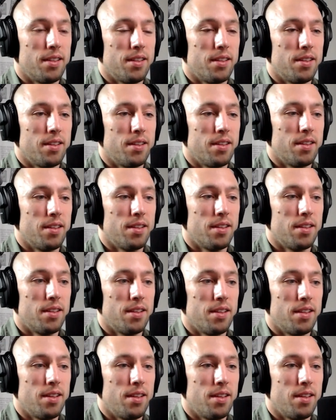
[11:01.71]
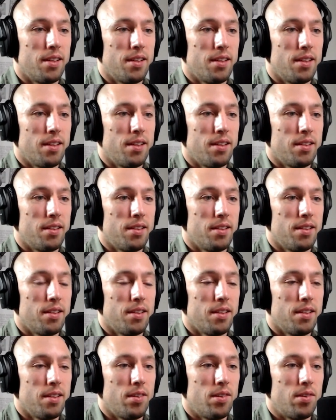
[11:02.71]

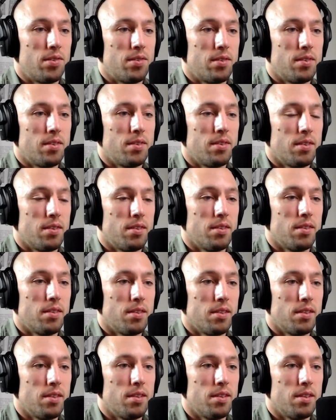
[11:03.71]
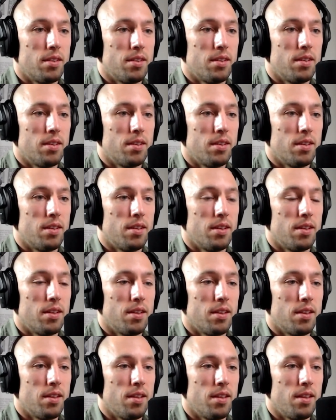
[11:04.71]

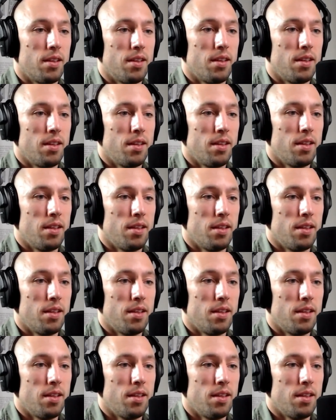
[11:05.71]
[no speech]